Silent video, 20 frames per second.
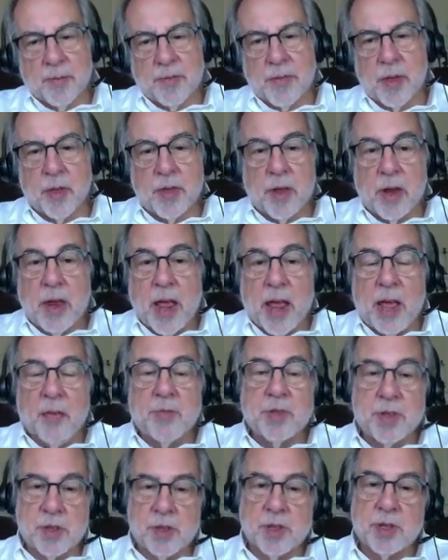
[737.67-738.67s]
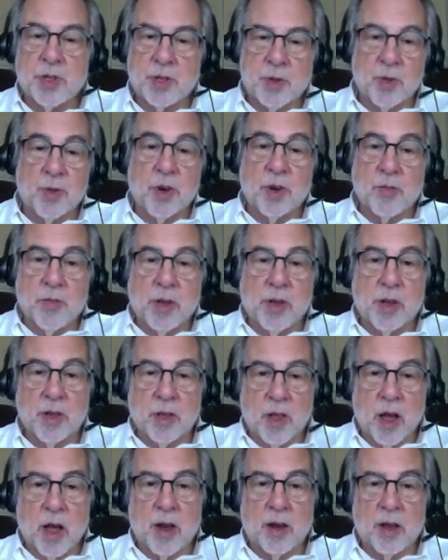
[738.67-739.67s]
Now, the names in the story mean a
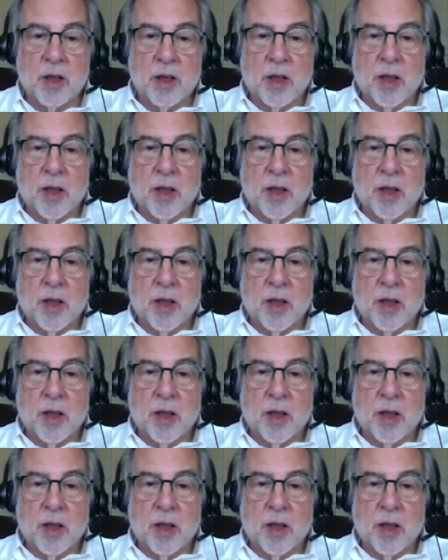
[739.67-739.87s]
lot.